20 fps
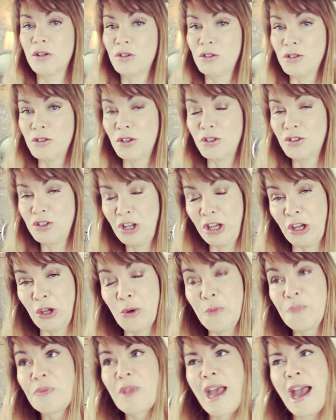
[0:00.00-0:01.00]
look good on
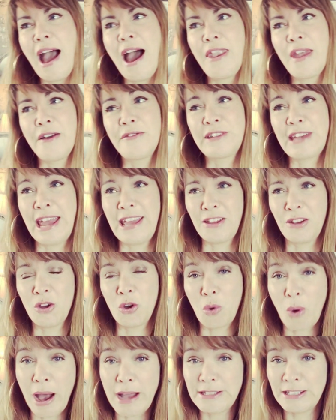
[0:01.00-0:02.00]
you. And I've
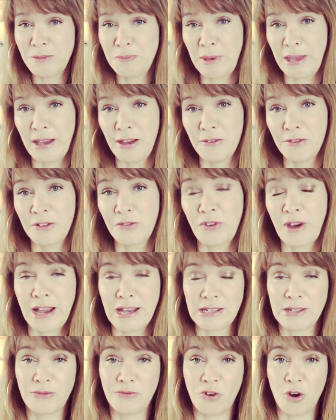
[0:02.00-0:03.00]
taken quite a bit of
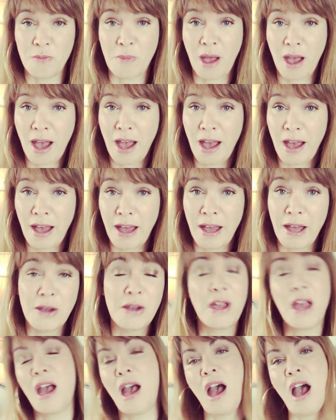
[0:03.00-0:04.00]
advice from
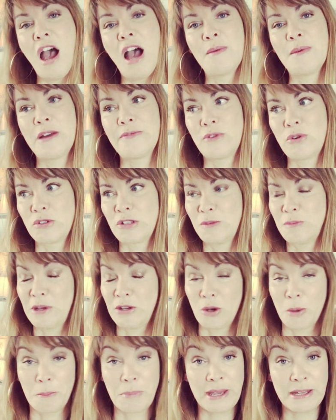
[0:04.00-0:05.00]
her. I've also
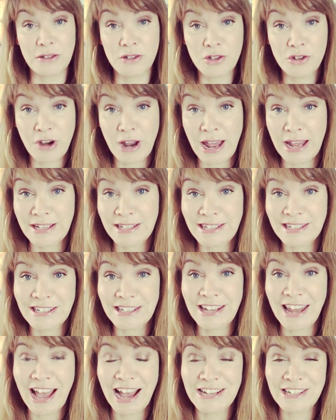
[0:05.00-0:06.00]
been on
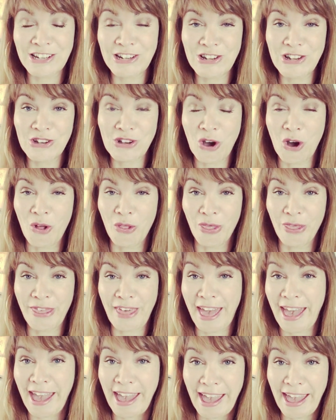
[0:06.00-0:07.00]
Pinterest and had a look on
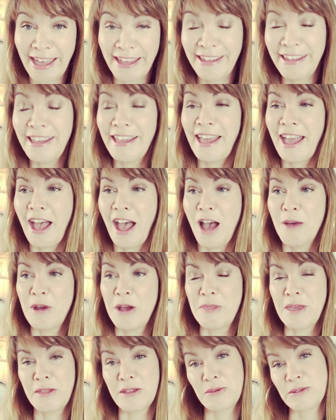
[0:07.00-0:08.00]
there.
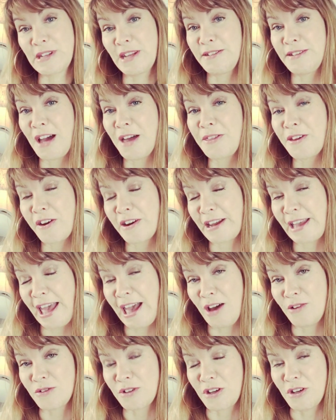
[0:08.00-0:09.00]
And then there was another
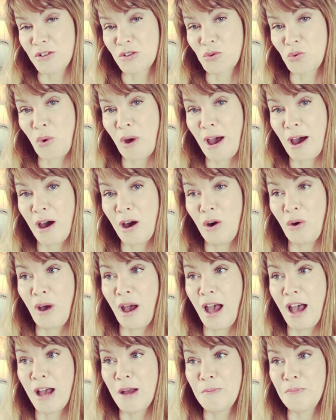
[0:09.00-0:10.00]
account as
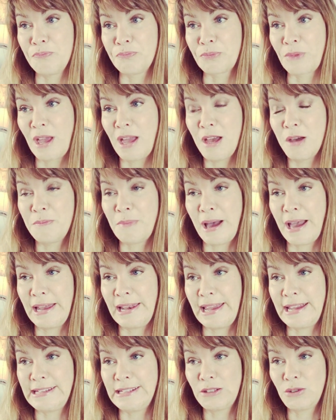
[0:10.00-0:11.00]
well by
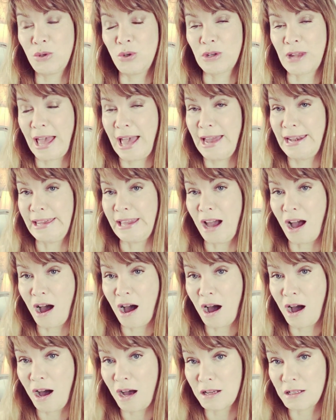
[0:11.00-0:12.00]
a lady called Aly
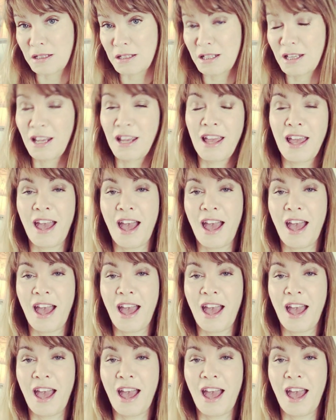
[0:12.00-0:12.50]
Art.